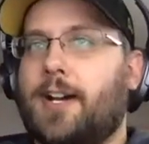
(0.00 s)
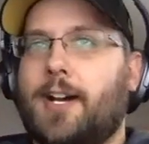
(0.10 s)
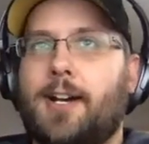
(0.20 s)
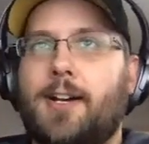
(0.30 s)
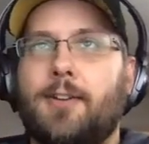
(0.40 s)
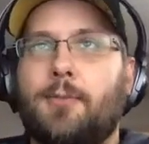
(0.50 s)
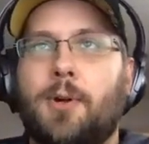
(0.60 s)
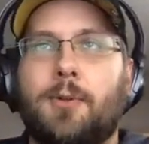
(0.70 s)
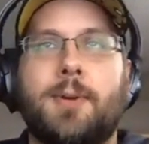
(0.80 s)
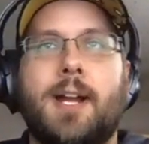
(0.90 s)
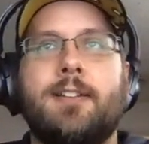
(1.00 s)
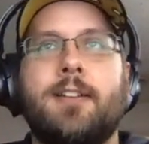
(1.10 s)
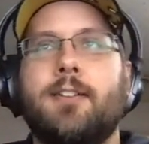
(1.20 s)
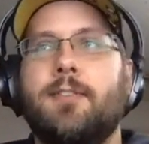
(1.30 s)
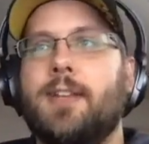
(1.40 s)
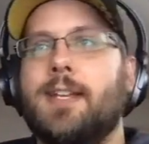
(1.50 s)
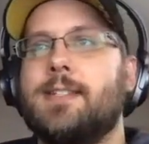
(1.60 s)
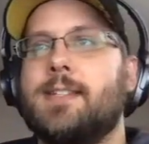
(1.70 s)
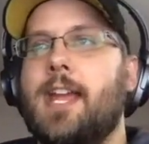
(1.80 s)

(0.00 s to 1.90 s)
Well, React Native is